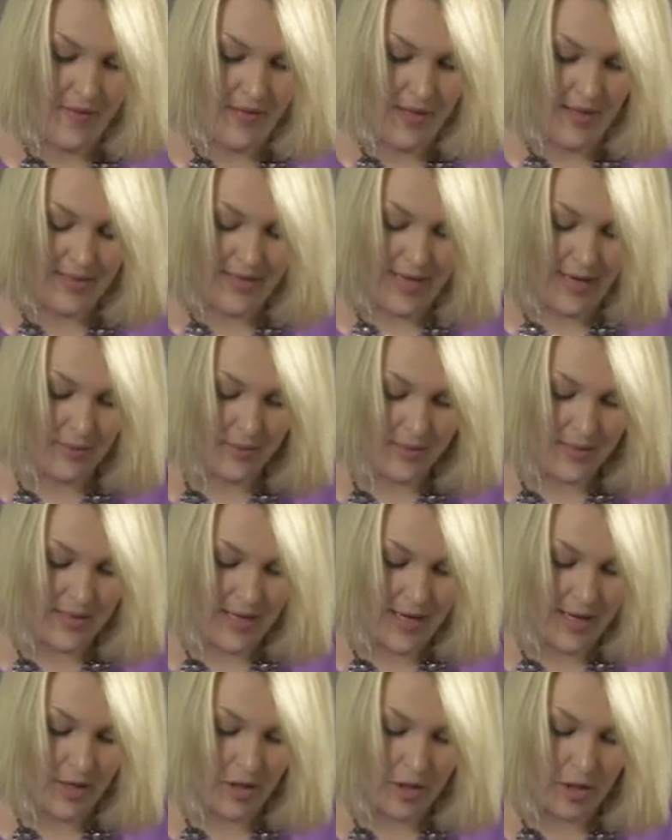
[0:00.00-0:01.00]
these
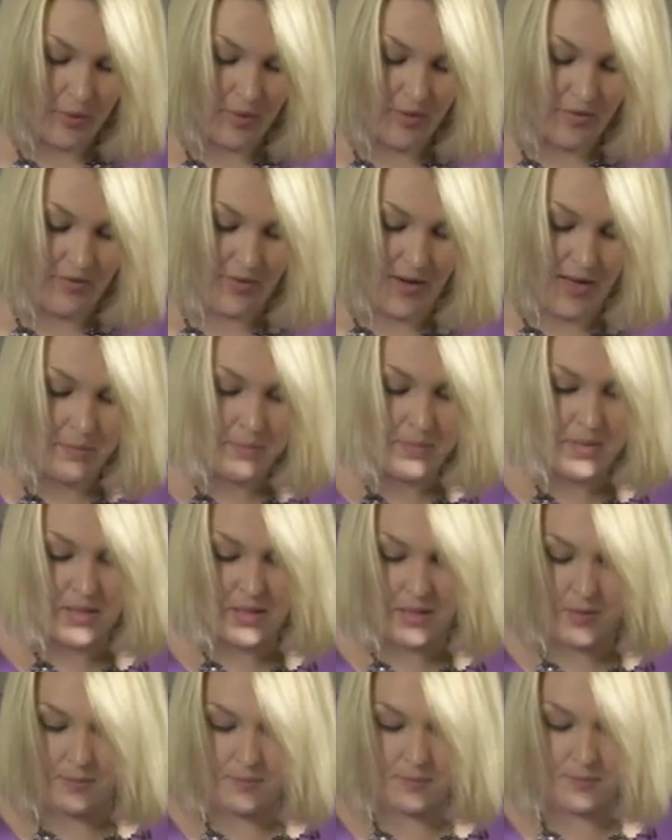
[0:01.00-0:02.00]
outside gluing
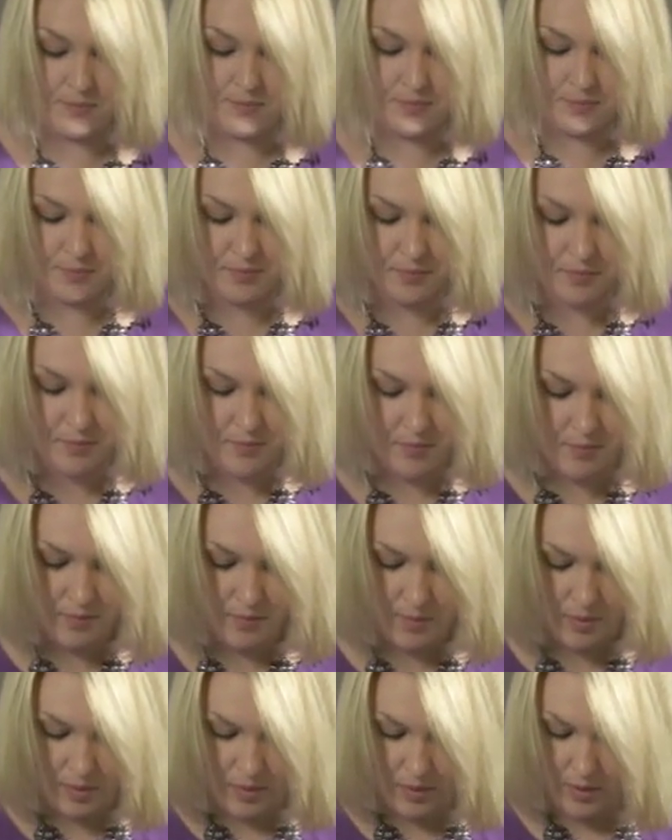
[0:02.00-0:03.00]
flaps,
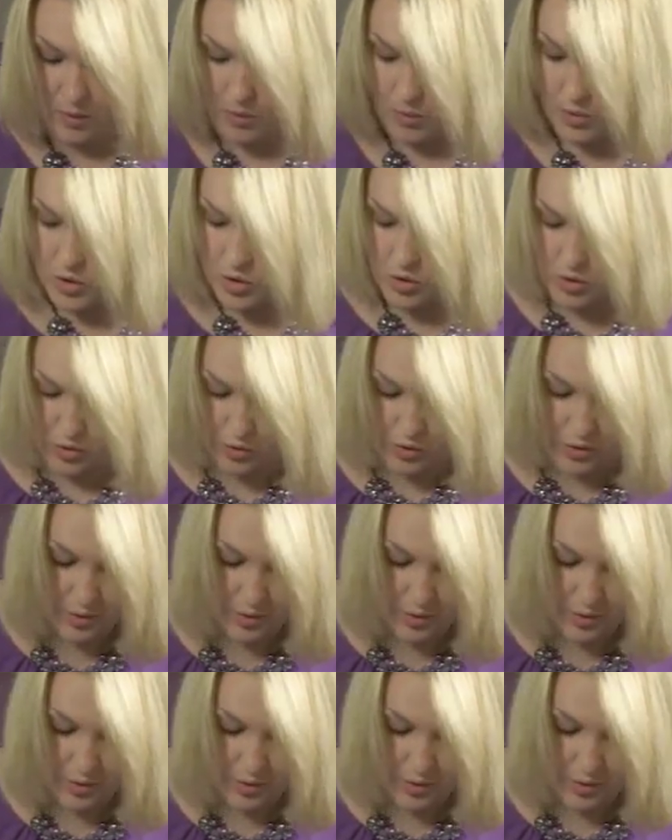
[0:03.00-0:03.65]
we're just going